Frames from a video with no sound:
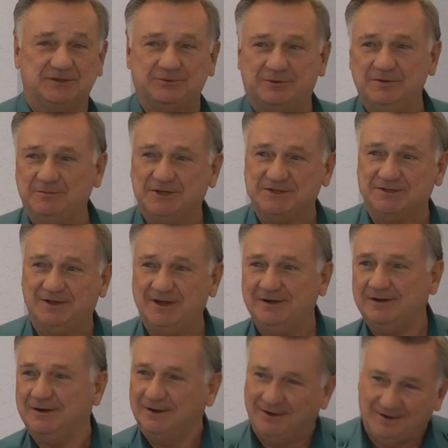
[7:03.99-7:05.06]
And 20 minutes
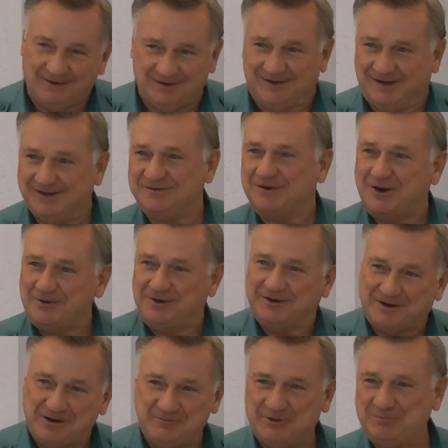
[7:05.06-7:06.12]
later, it's
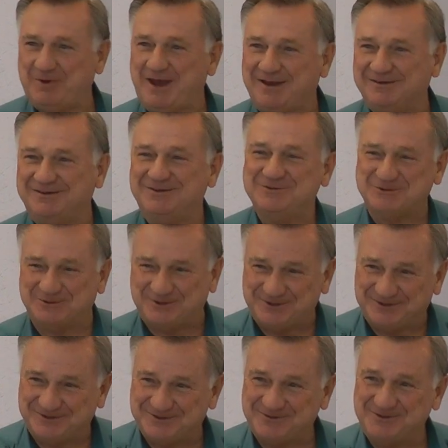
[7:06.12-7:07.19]
already coming back
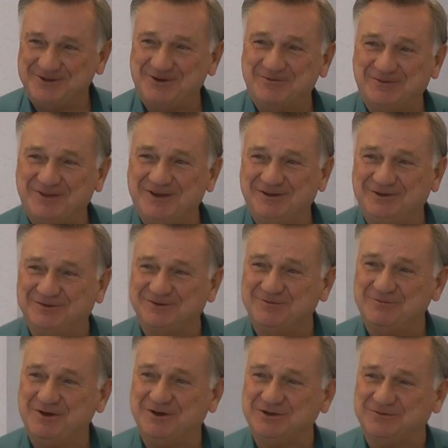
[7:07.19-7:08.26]
digitally. So Leo, thank you
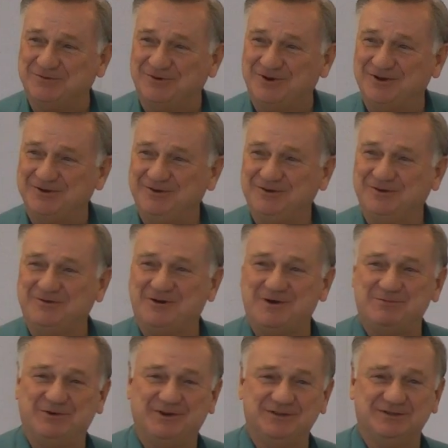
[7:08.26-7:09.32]
so much for all your
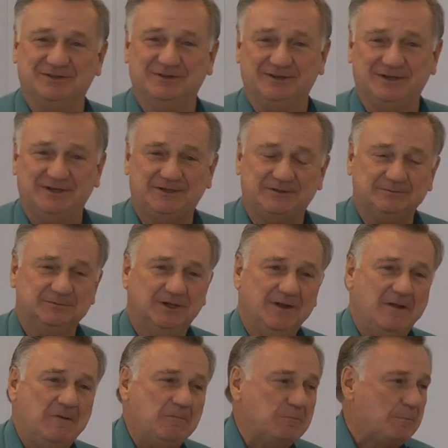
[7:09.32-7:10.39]
cooperation and help.
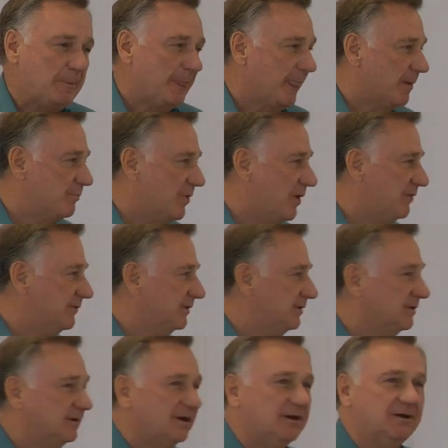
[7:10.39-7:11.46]

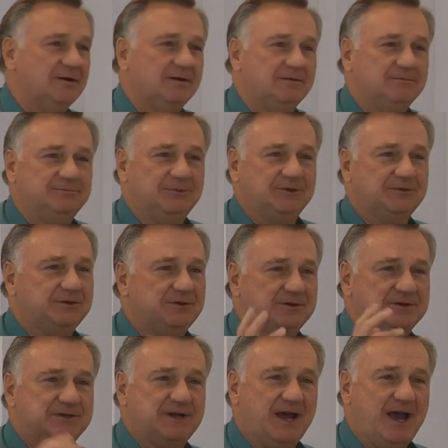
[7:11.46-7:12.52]
Marvin, you and
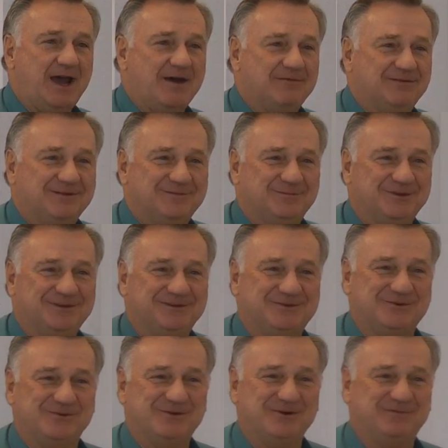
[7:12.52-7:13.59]
your staff have been
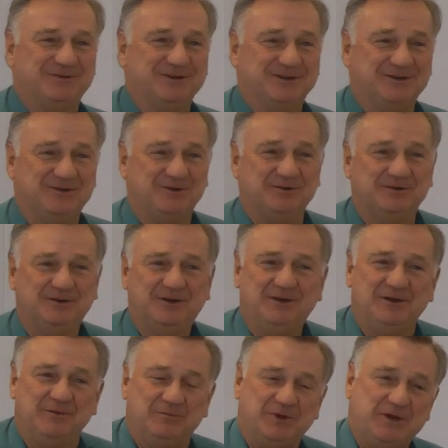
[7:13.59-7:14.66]
terrific. Your
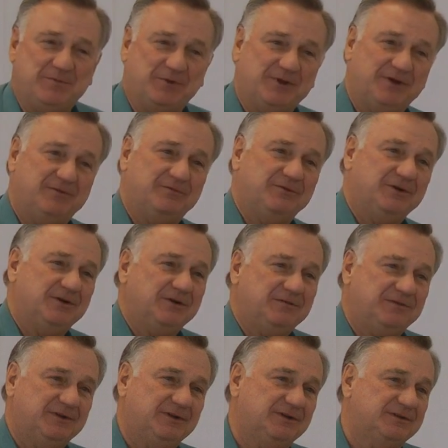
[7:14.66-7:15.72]
people have really
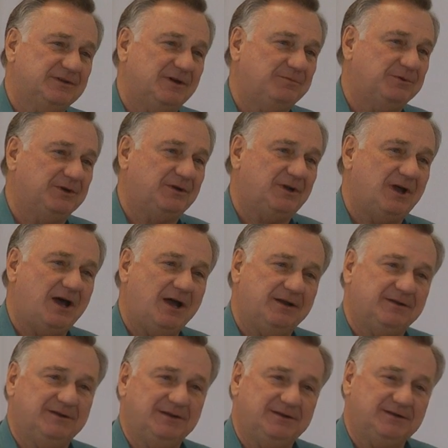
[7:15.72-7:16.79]
filled us up in a
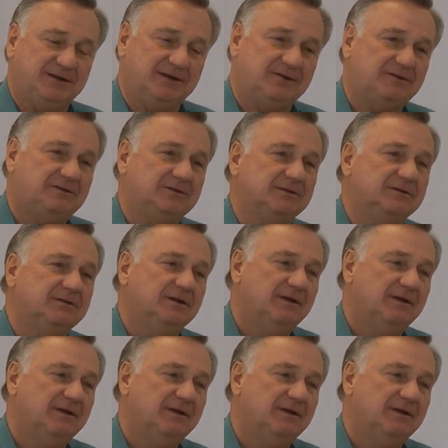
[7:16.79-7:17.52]
lot of detail